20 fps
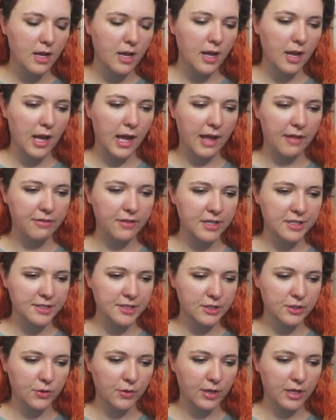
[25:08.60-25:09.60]
And this is
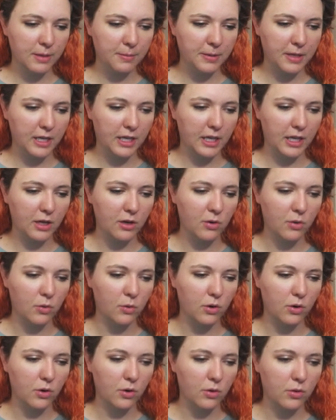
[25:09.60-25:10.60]
going to be
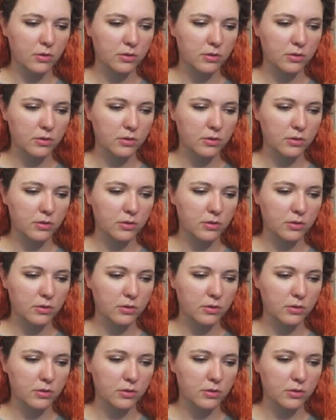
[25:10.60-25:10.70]
Nihongo.